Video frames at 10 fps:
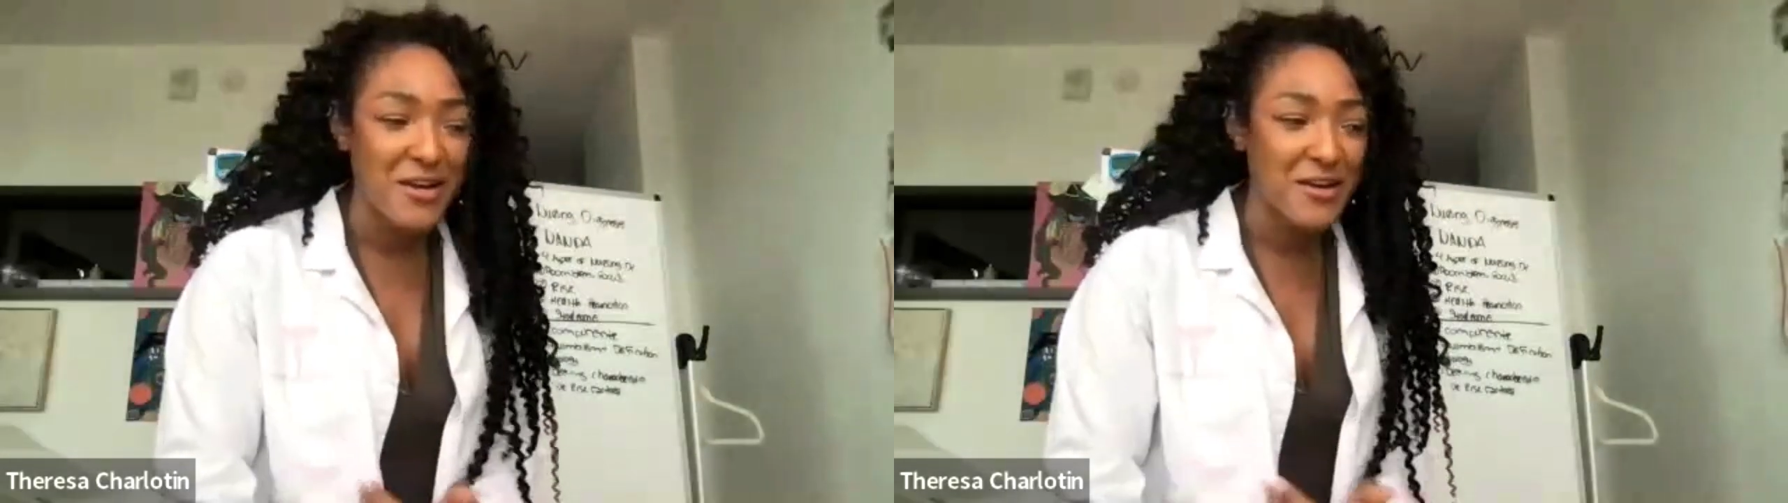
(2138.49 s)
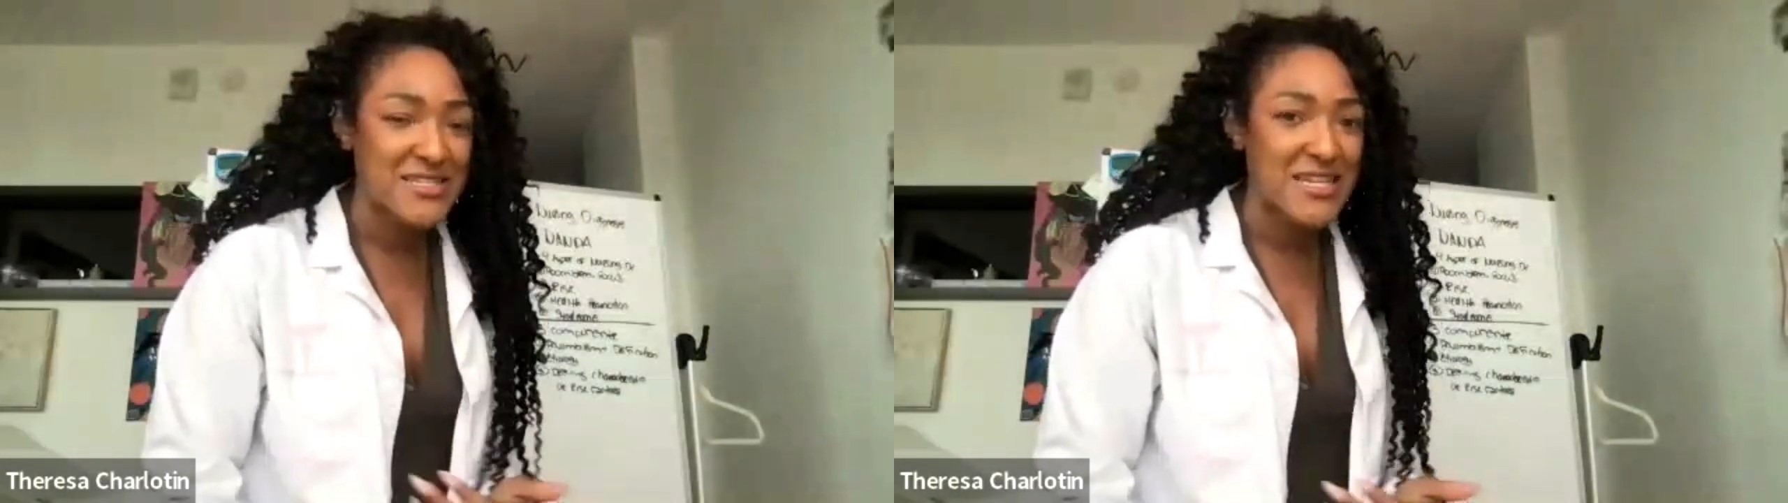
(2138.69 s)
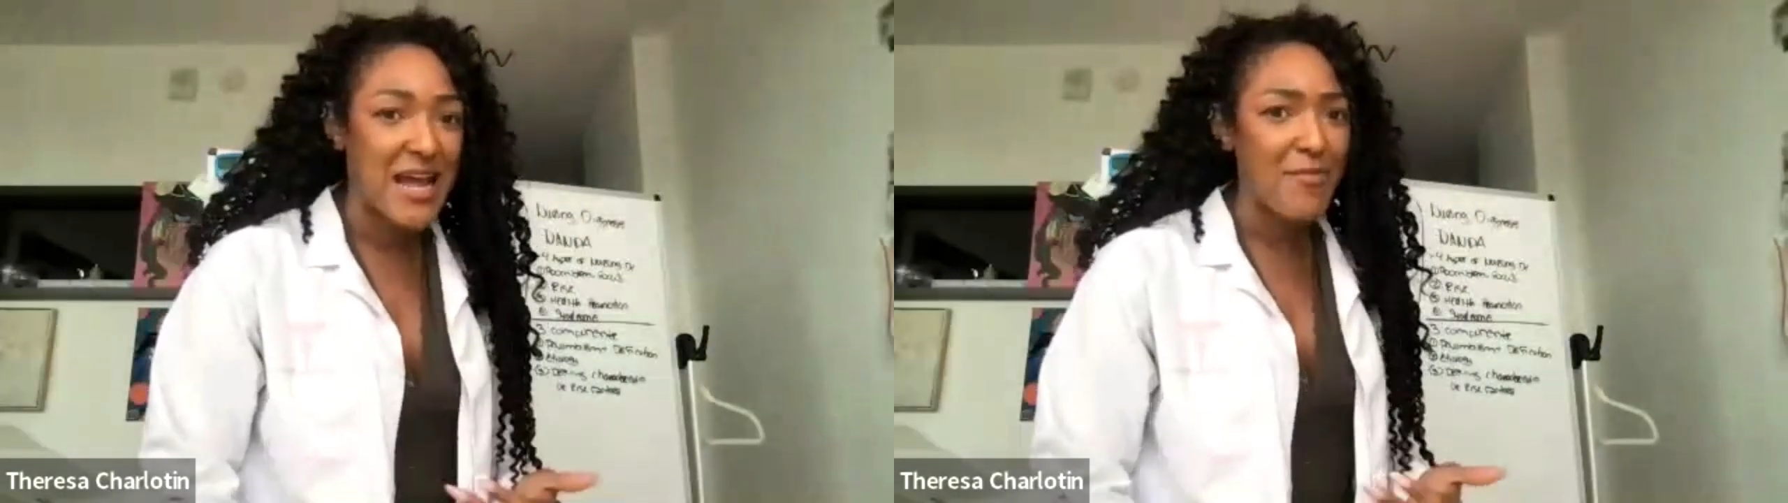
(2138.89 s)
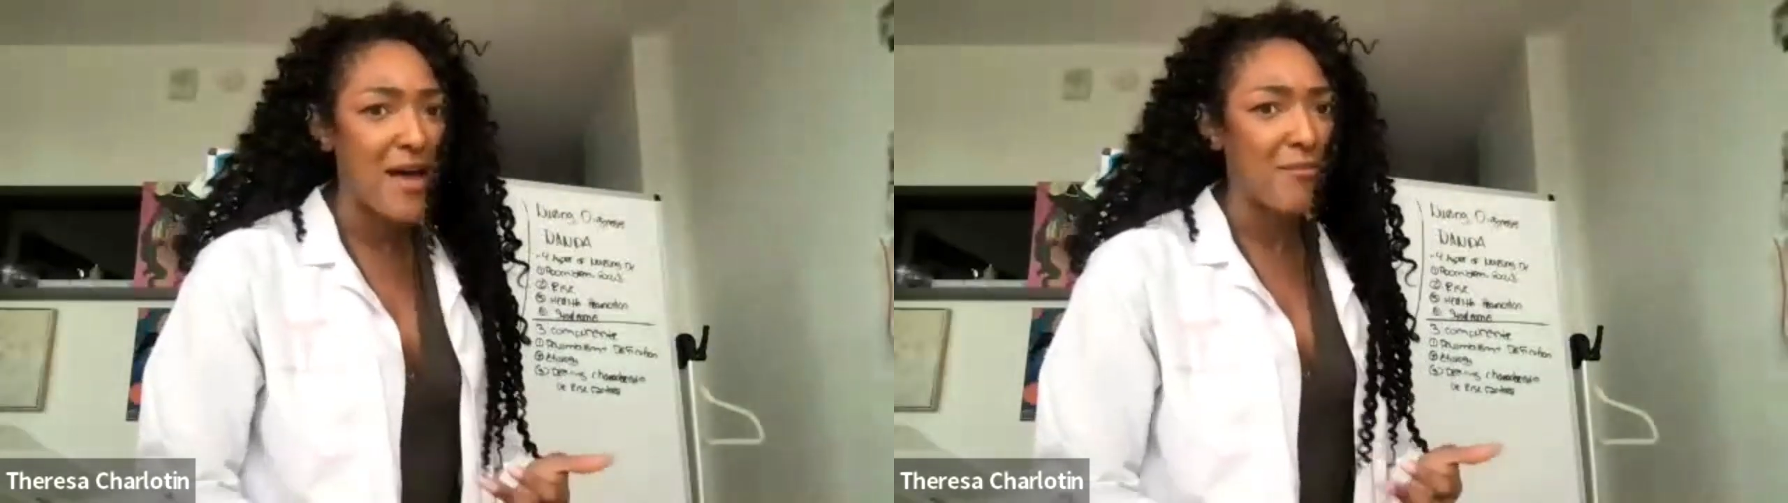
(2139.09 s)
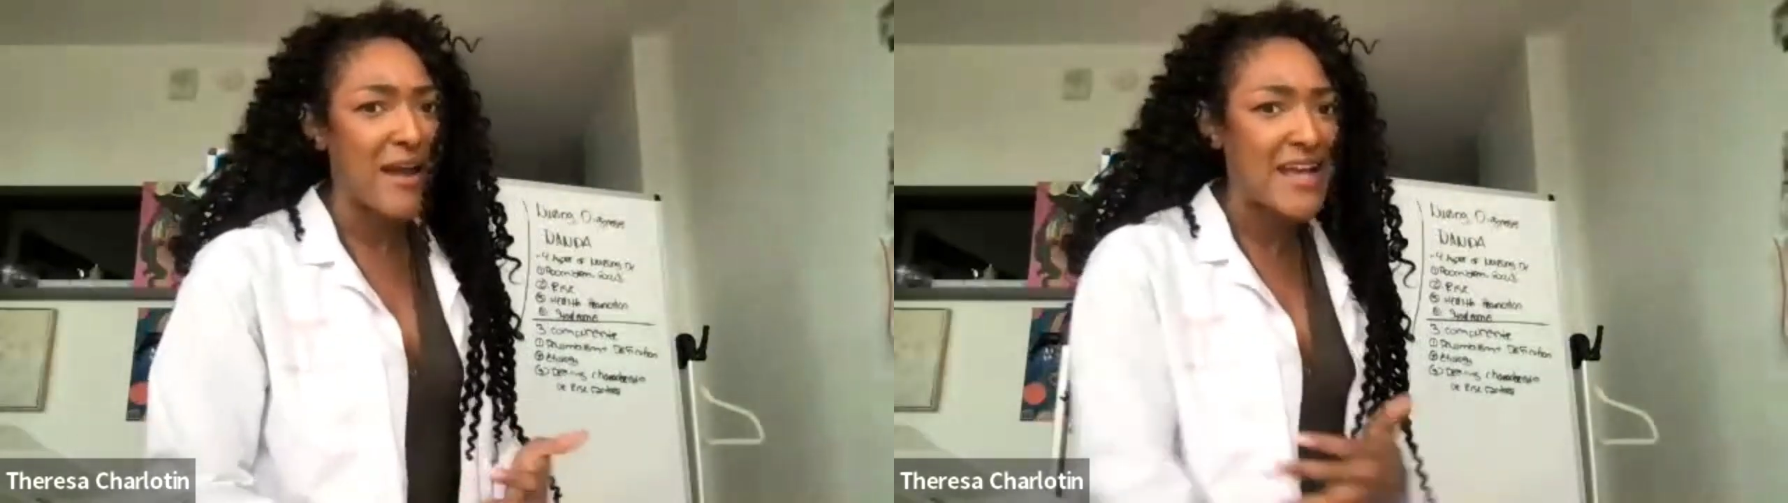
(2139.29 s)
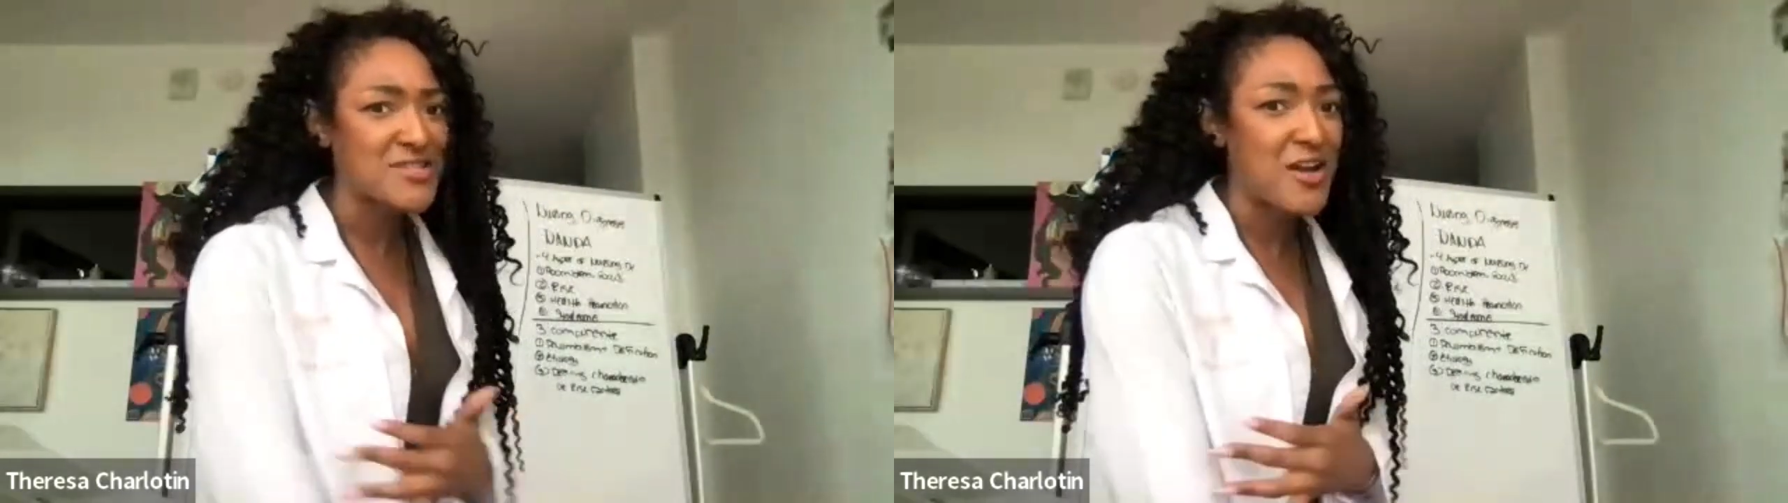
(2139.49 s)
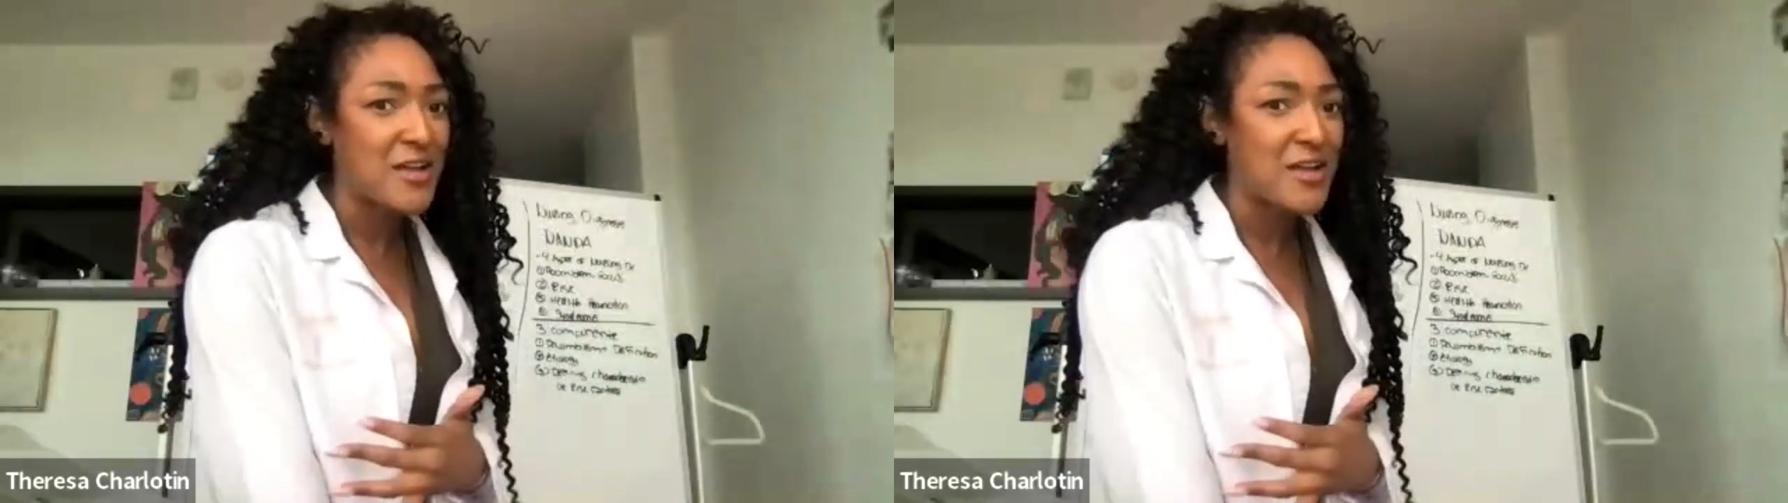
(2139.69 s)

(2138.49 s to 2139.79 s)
they're gonna see my hands are